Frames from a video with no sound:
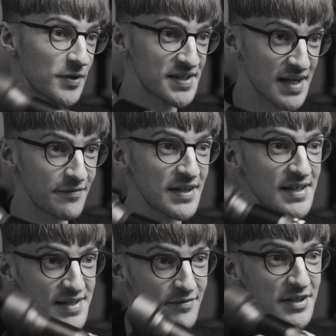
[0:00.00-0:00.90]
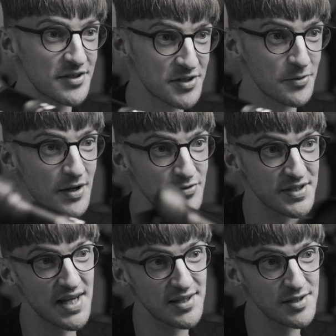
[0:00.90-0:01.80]
to 70, 70 to
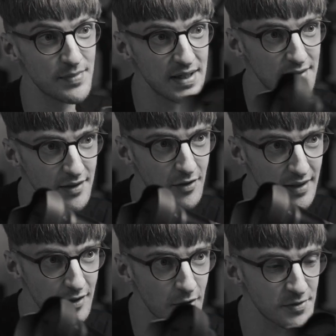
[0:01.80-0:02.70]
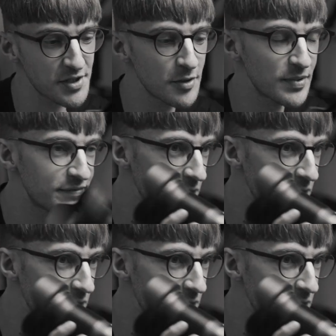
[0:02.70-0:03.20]
200 tend to be the kind of go-to, but if you